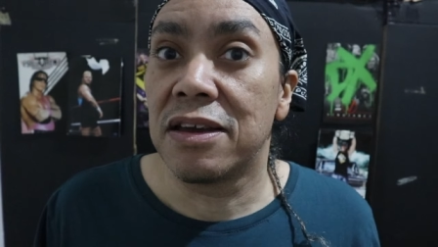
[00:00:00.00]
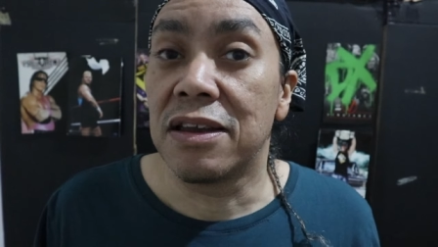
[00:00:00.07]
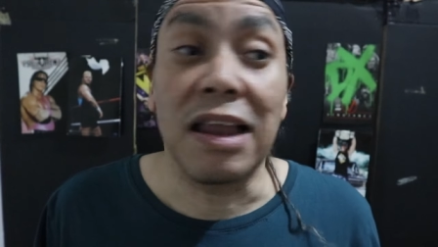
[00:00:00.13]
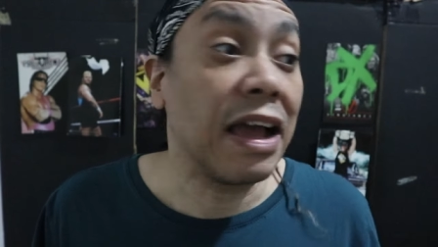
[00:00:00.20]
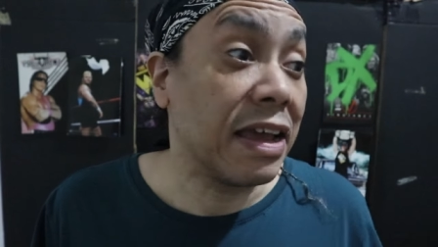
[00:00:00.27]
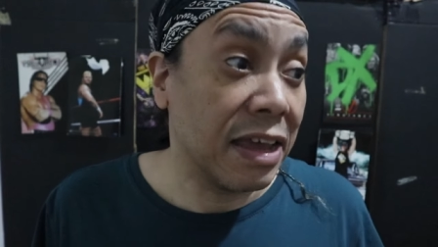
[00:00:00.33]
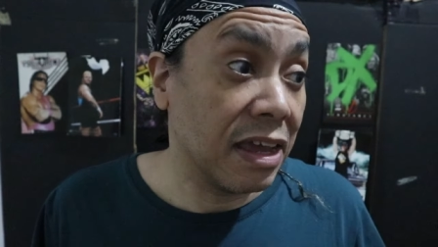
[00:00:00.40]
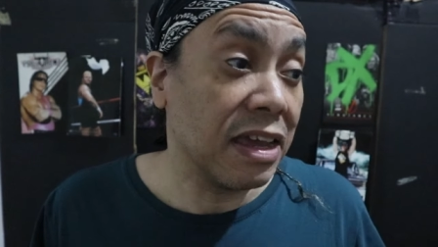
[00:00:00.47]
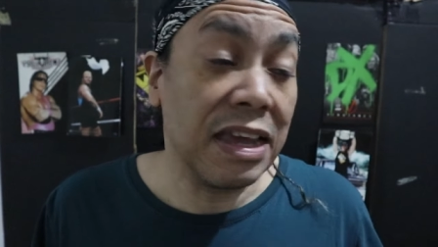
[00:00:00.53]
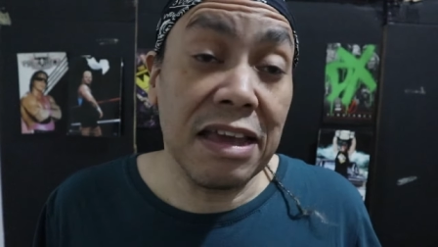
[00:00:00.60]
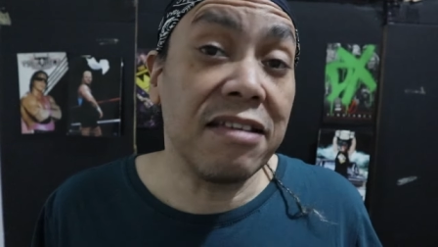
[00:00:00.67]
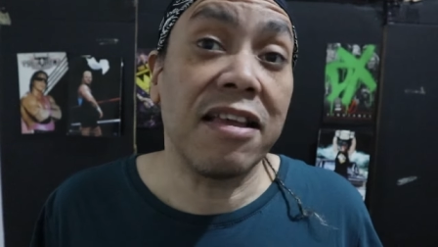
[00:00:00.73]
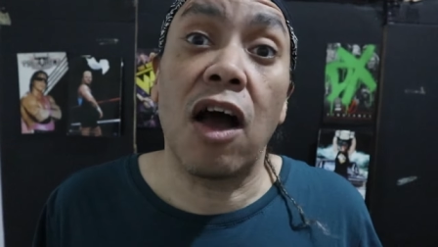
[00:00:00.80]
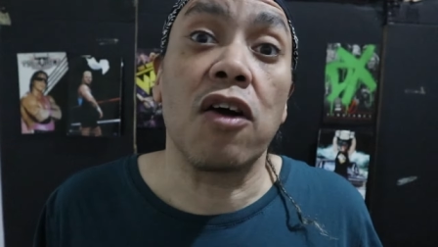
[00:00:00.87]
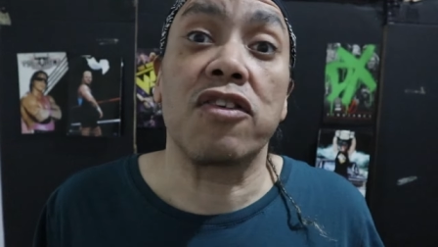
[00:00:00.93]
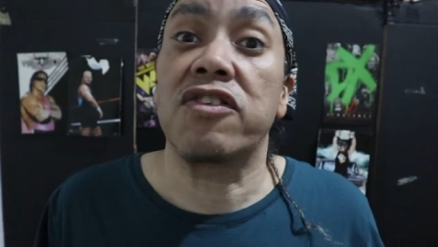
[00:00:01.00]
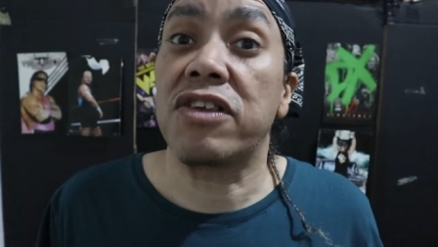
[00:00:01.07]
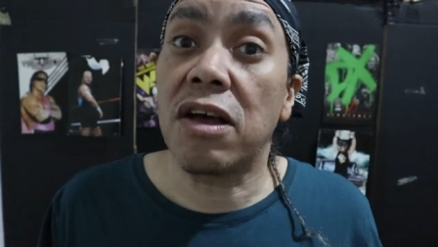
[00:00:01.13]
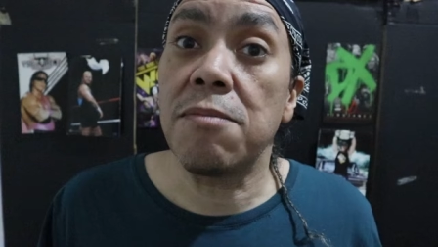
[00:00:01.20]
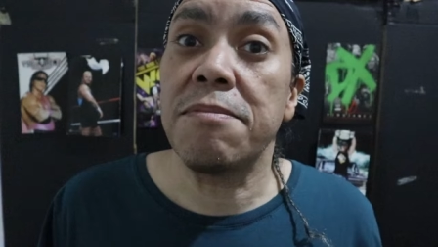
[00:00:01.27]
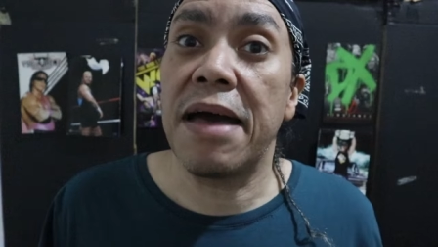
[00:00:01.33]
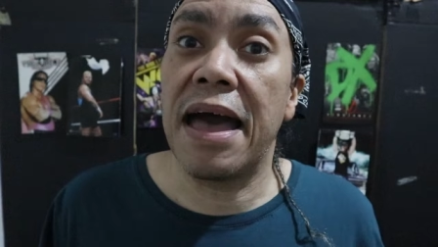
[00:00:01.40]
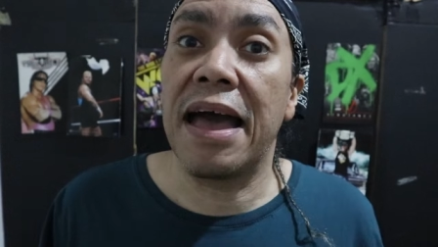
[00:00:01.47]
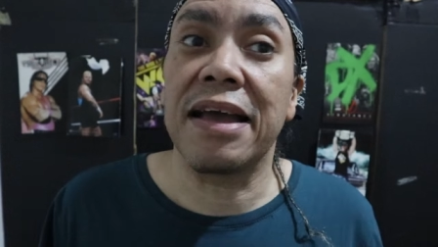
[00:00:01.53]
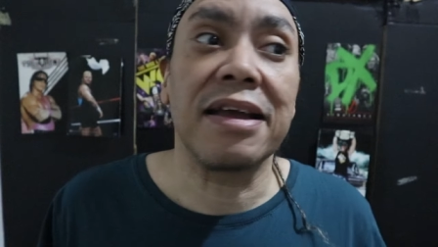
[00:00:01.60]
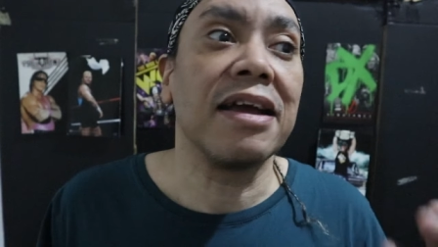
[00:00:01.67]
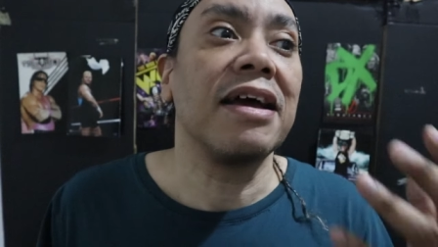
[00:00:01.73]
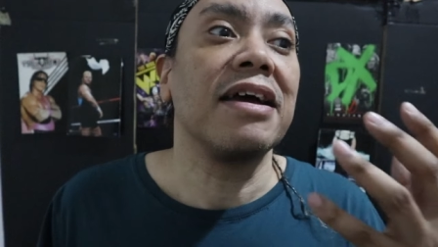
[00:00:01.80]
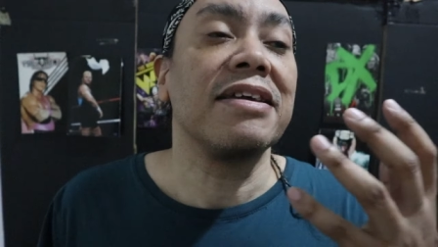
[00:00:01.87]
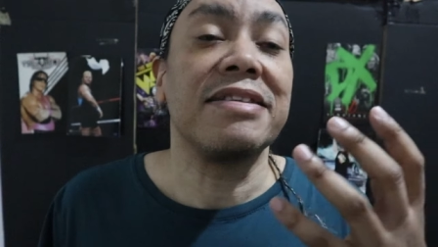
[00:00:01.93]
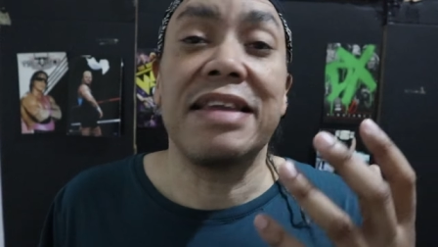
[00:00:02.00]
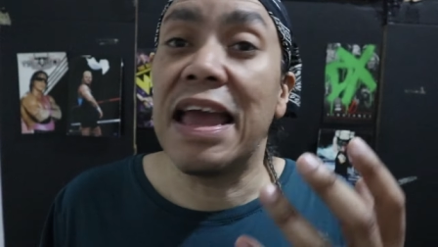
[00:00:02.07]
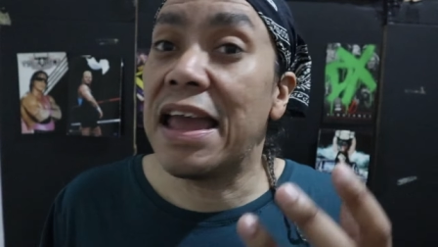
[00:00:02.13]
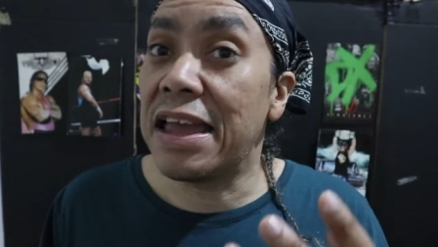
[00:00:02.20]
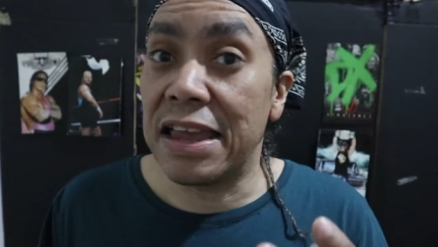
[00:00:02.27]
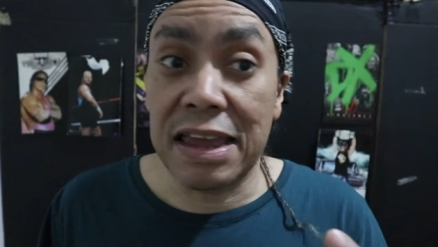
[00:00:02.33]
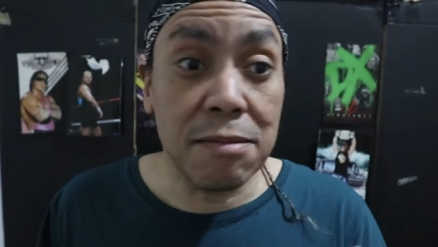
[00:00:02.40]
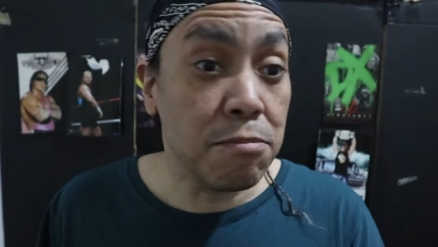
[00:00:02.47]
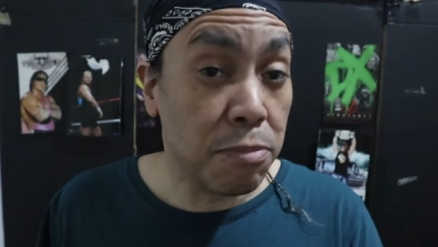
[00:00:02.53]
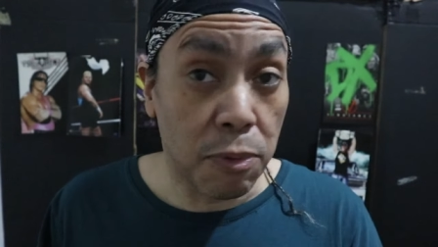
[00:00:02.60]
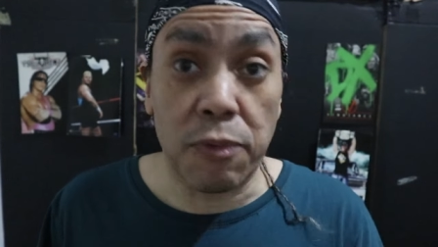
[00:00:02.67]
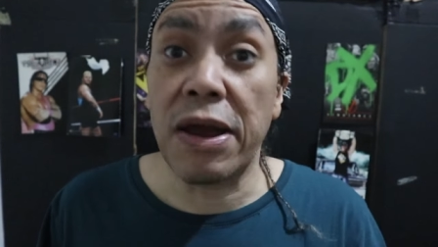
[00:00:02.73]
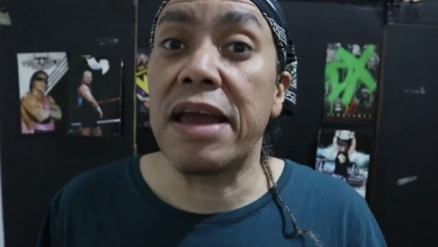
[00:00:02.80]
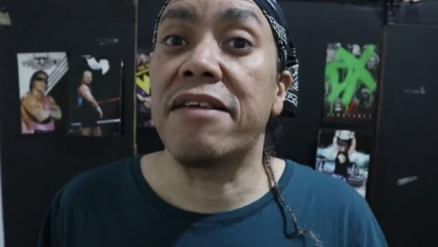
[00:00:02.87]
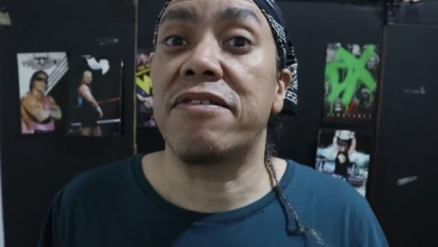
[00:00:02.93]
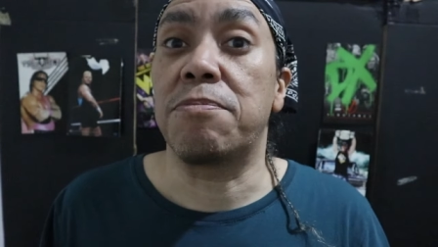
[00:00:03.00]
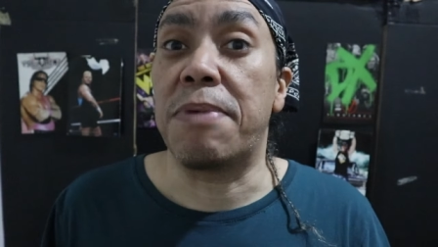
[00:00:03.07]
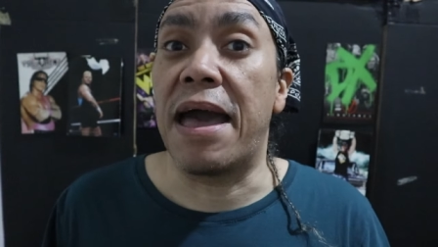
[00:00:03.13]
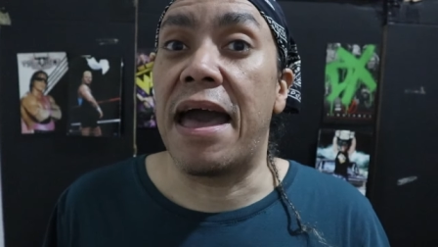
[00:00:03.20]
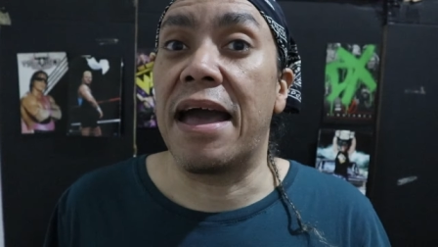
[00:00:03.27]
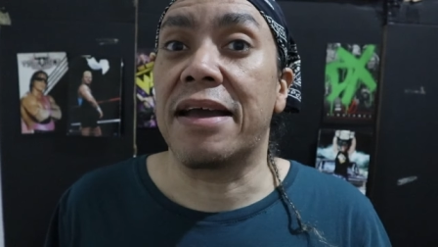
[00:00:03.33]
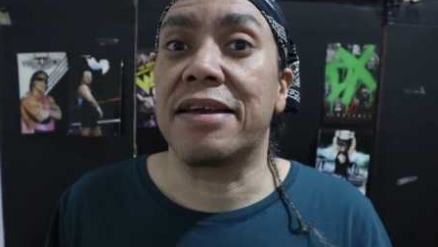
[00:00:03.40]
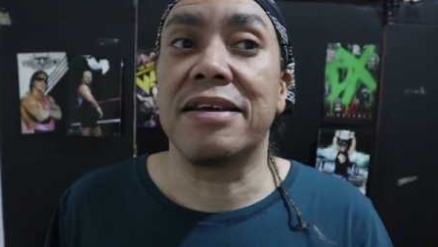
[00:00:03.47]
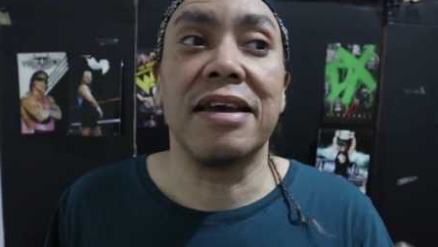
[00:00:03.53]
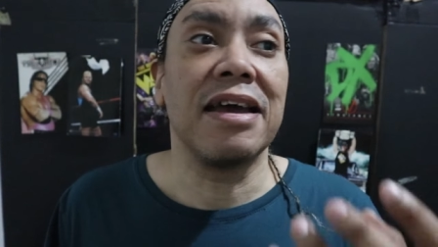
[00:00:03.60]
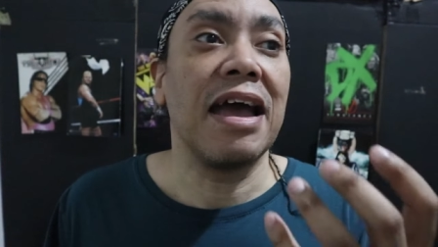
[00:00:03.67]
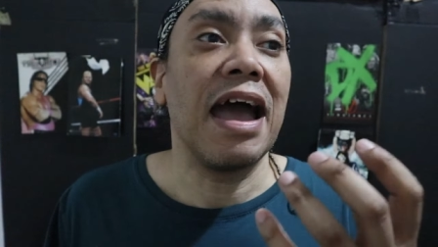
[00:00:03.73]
Like he's our scumbag. They embrace Pac